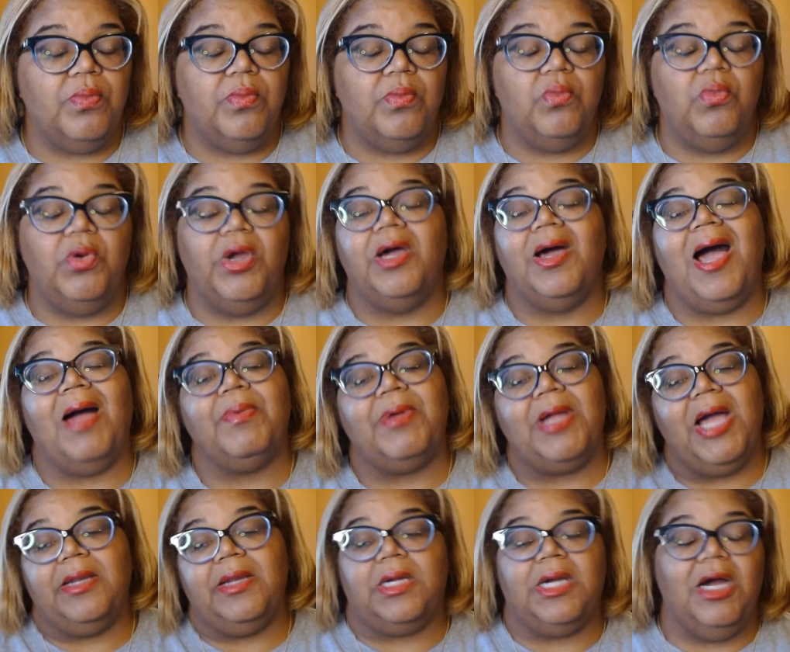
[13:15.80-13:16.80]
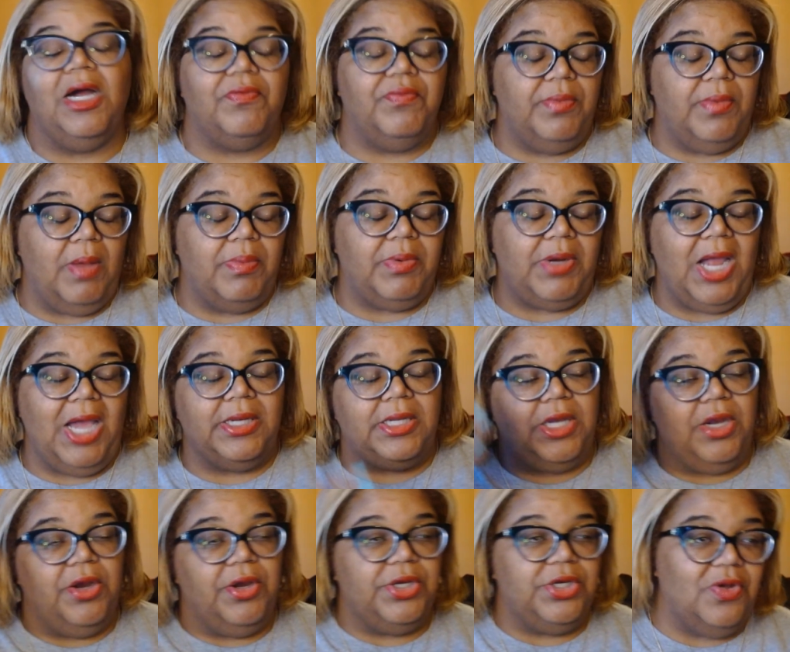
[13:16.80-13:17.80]
well, I'm kind of cover. I'm kind of
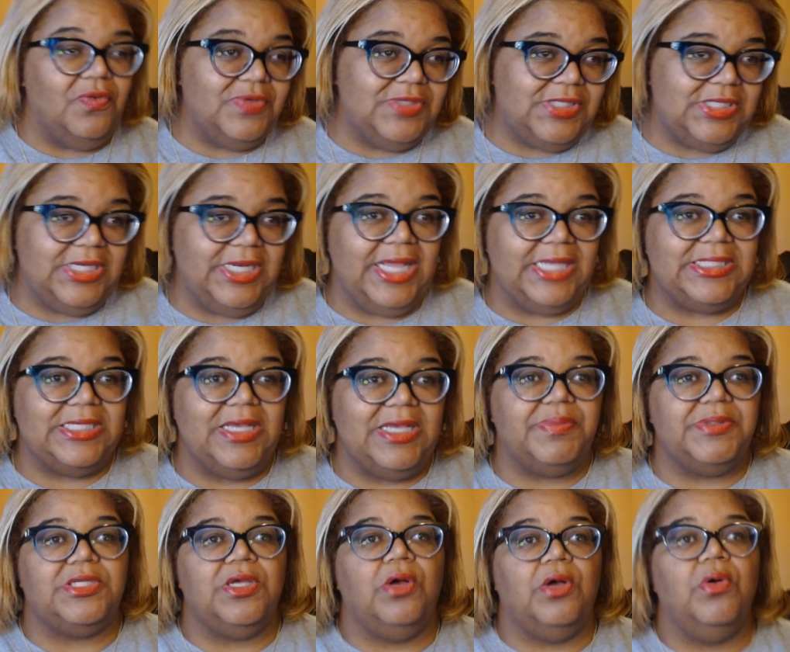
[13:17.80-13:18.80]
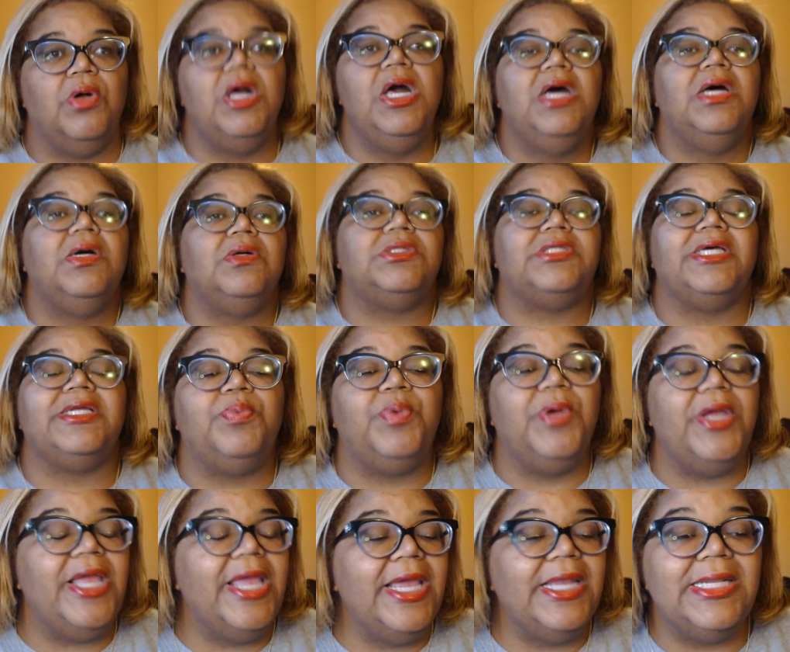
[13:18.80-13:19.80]
carrying it over to the next episode. So
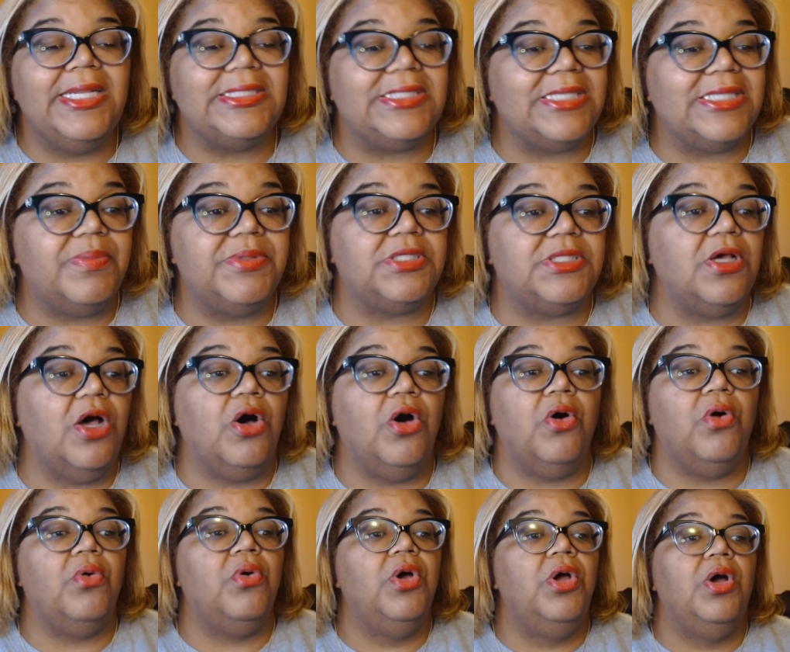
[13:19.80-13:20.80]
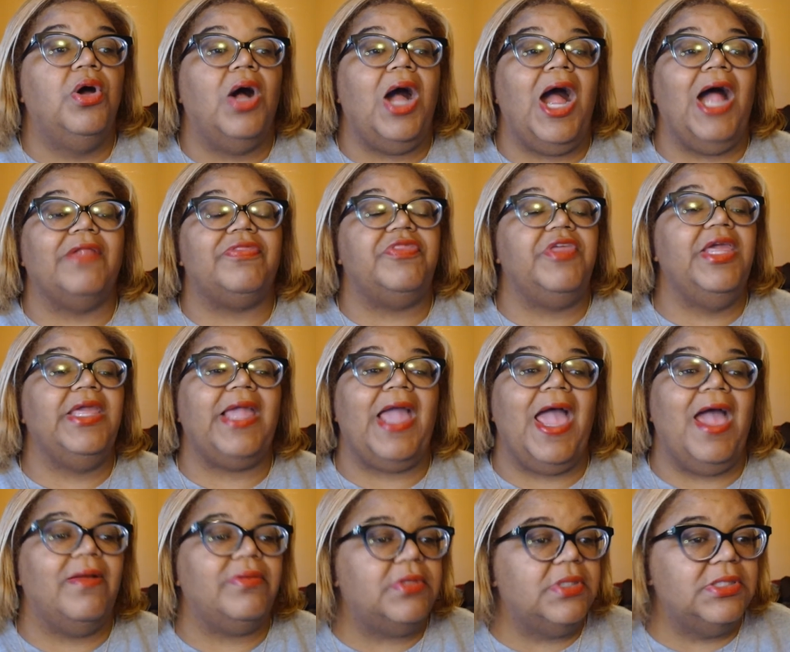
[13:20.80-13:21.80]
we end this episode. I think
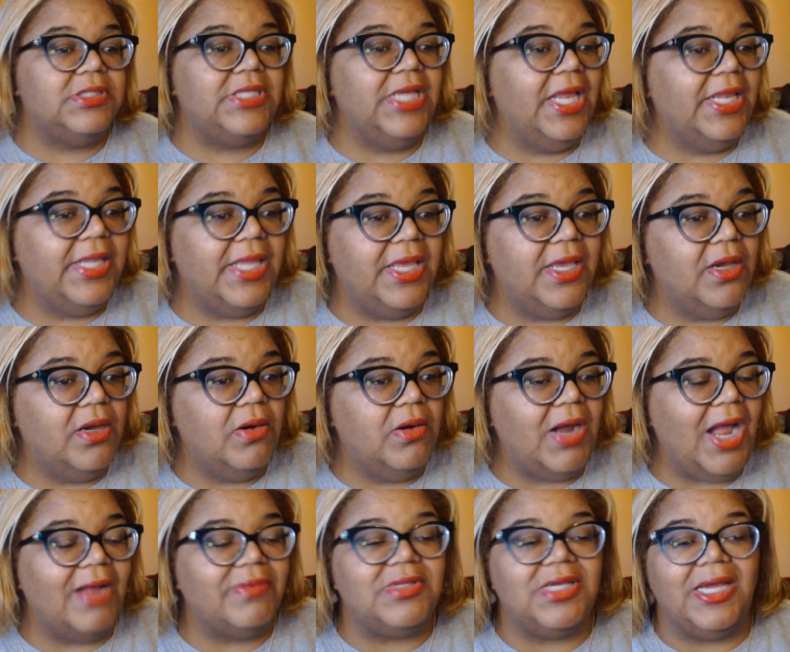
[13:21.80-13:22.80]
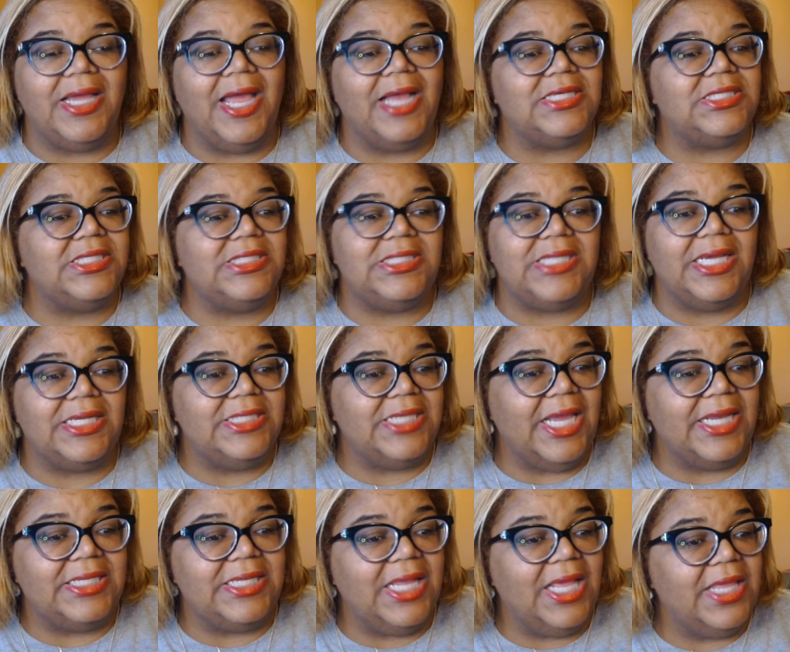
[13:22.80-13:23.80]
after Danielle, after Ashley
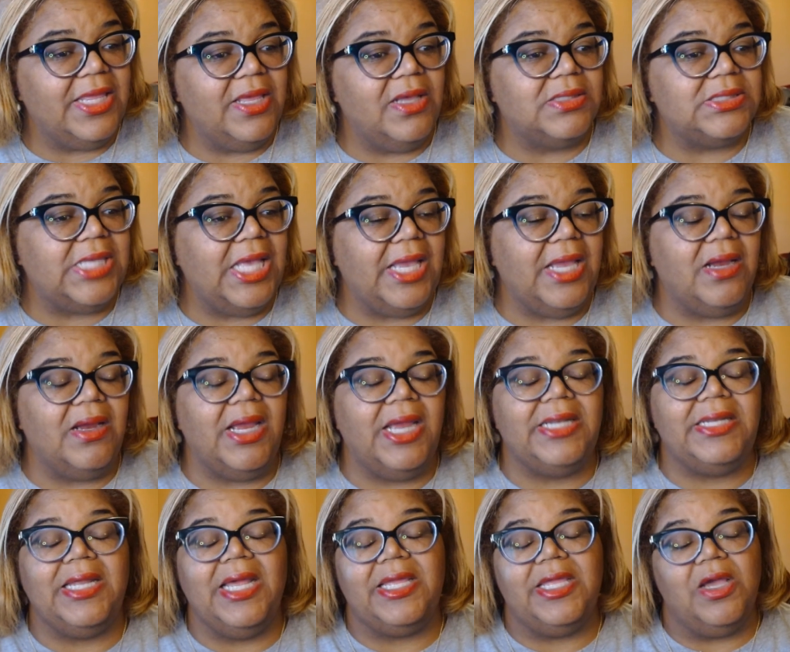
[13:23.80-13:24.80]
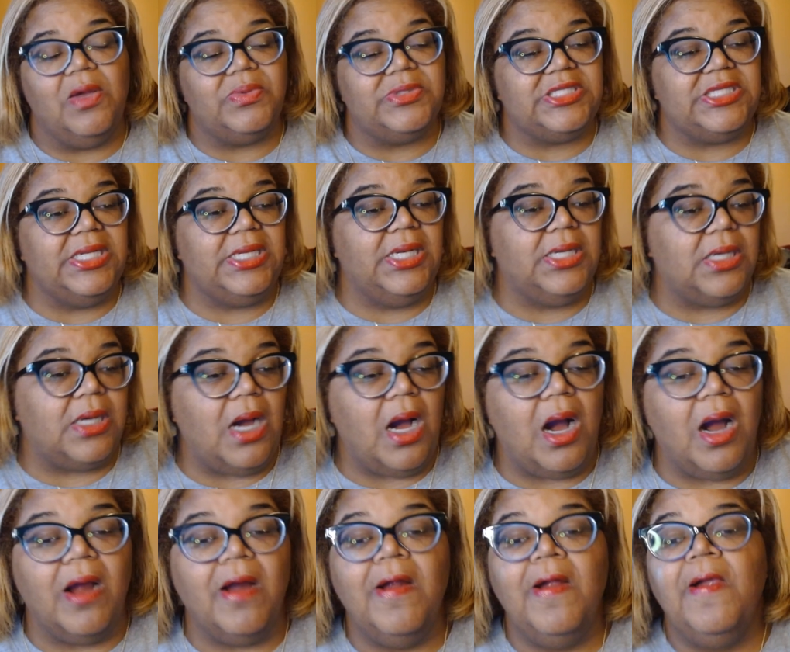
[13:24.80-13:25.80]
yanked Danielle's hair, and Danielle was sitting in the
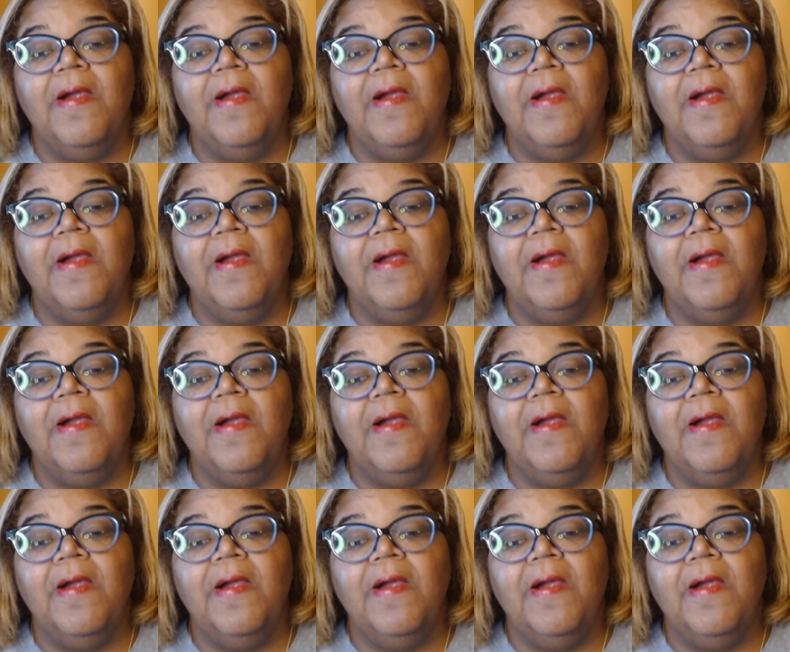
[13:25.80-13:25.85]
car.